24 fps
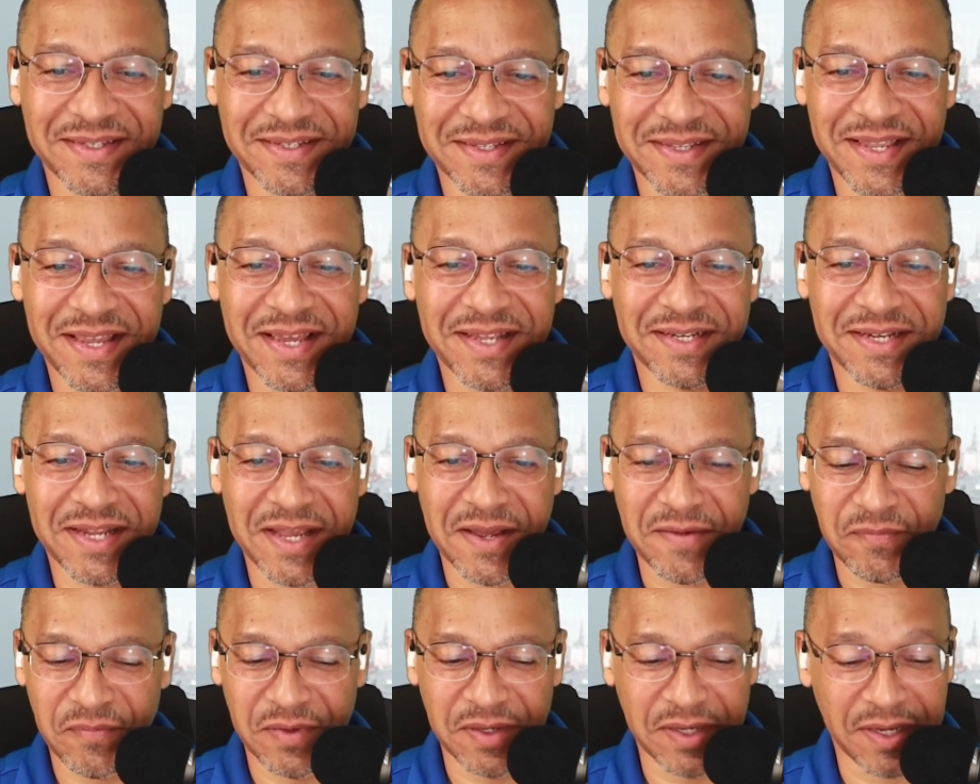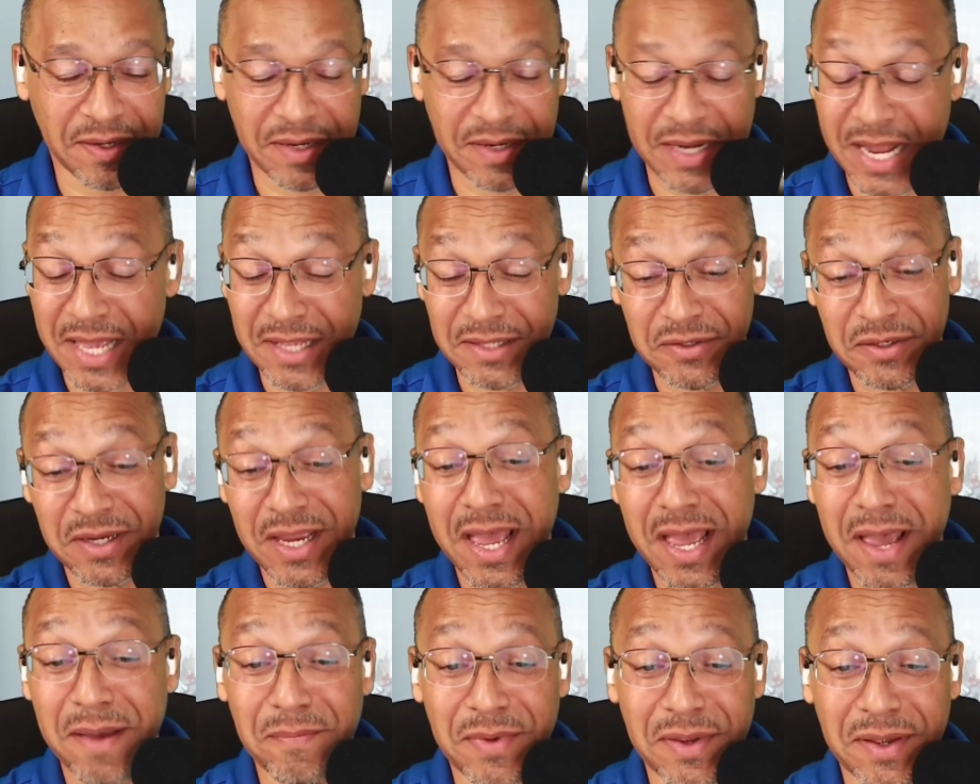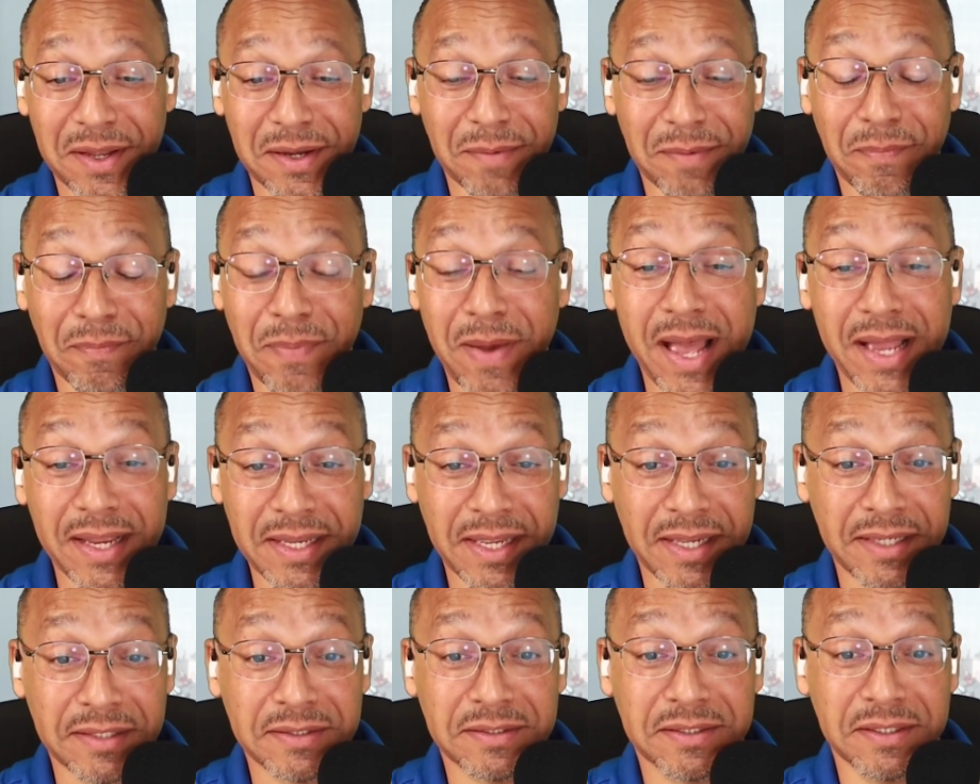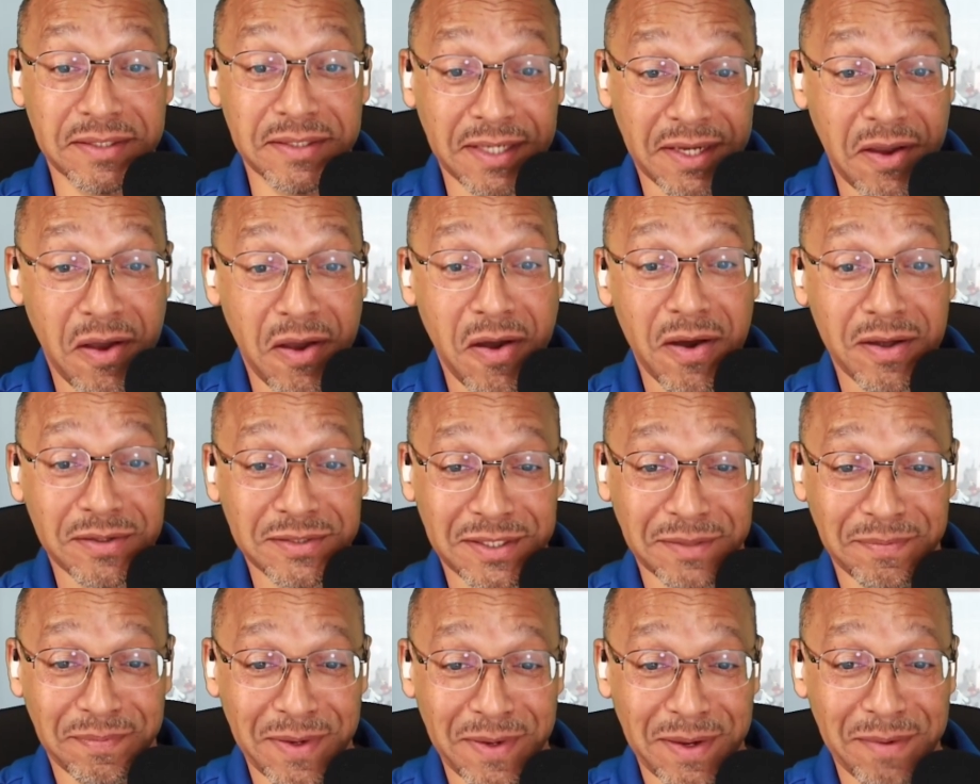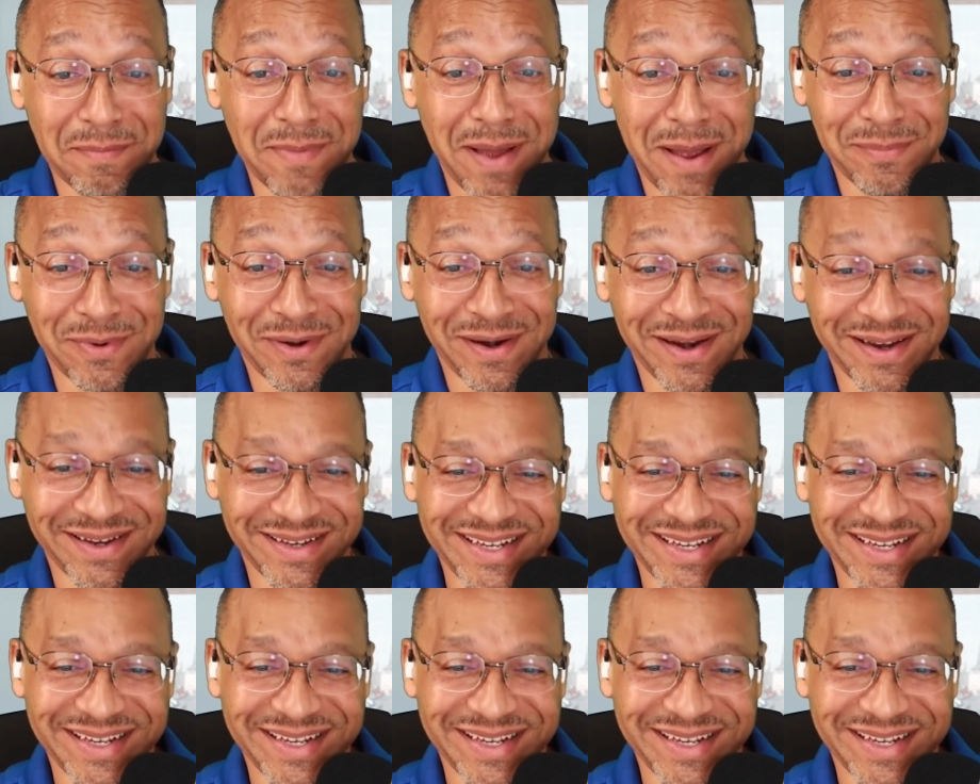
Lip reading: Yeah, definitely. I'm glad you got me on the podcast because it costs to pick my brain.